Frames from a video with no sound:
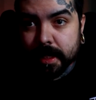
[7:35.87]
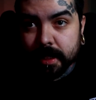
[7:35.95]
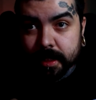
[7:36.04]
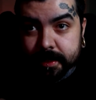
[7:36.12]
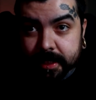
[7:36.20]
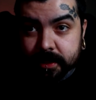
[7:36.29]

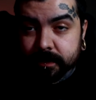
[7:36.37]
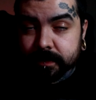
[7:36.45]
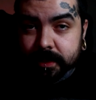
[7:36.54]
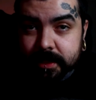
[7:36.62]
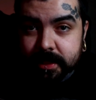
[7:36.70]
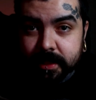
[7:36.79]
Uh, thank you
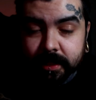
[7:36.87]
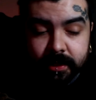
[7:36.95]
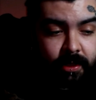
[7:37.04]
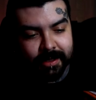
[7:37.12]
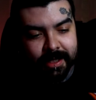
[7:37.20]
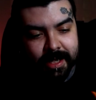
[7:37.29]
for listening.
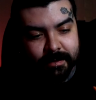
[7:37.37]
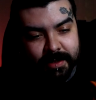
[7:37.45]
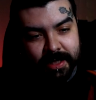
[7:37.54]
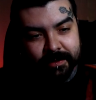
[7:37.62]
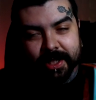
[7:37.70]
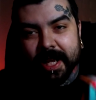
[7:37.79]
I'm
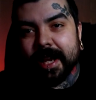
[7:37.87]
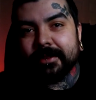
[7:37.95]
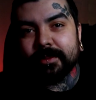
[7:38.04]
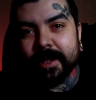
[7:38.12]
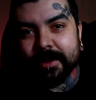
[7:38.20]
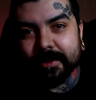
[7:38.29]
not even
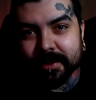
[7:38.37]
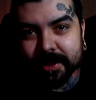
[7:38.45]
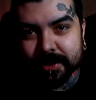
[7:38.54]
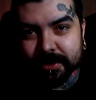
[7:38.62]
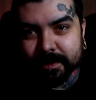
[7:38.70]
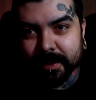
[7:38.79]
halfway through the
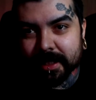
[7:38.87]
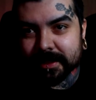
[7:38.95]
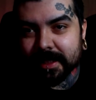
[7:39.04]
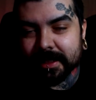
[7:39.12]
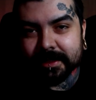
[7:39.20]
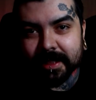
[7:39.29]
juice box,
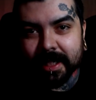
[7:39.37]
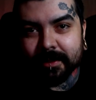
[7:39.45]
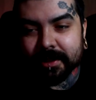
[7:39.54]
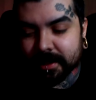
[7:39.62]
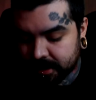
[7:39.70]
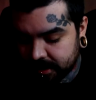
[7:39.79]
and I said I
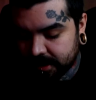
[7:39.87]
would